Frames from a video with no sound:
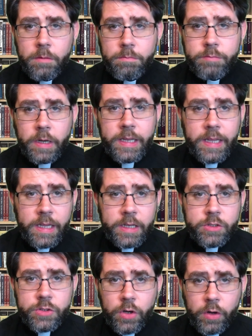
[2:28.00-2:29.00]
But he
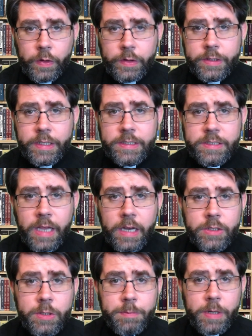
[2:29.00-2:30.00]
turned and
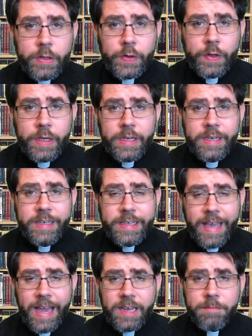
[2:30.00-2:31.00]
said to Peter,
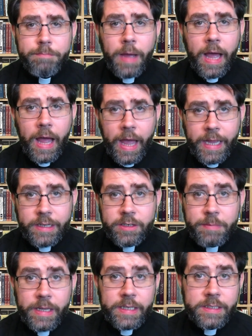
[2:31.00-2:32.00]
"Get behind
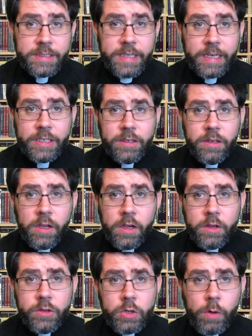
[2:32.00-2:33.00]
me, Satan.
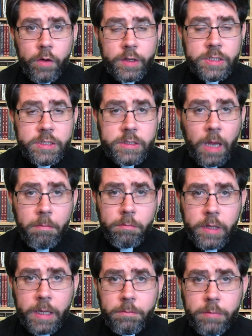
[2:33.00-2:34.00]
You are a
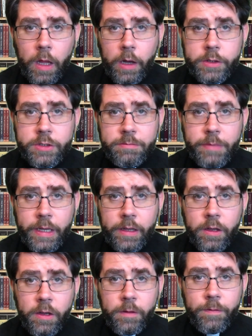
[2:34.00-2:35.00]
stumbling block to me,
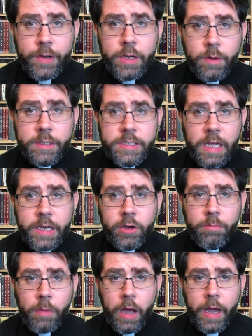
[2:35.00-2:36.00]
for you are setting
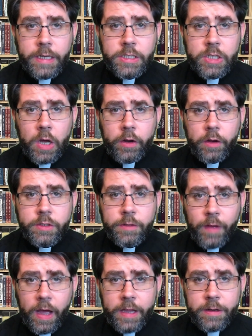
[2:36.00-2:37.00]
your mind not on
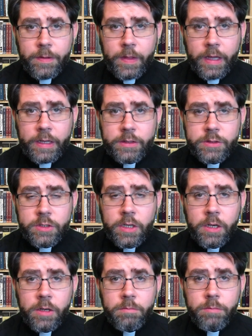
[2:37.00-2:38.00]
divine things,
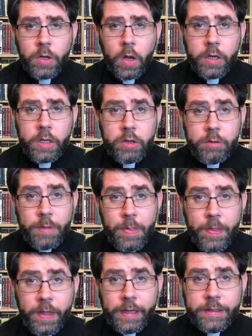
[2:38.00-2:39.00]
but on human
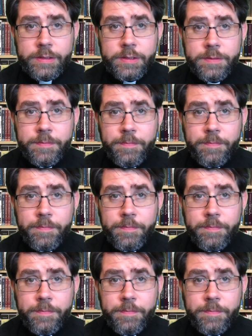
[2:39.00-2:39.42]
things."